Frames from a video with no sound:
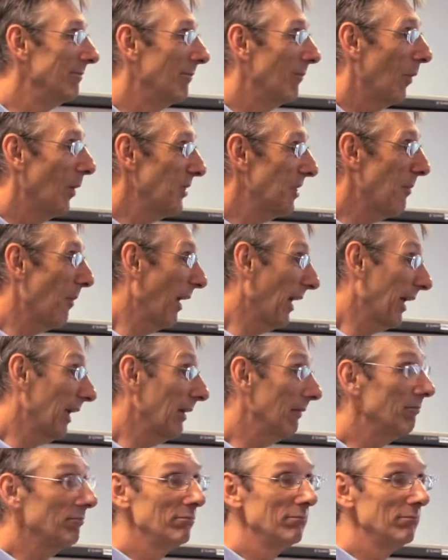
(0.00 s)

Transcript: What's a buggy?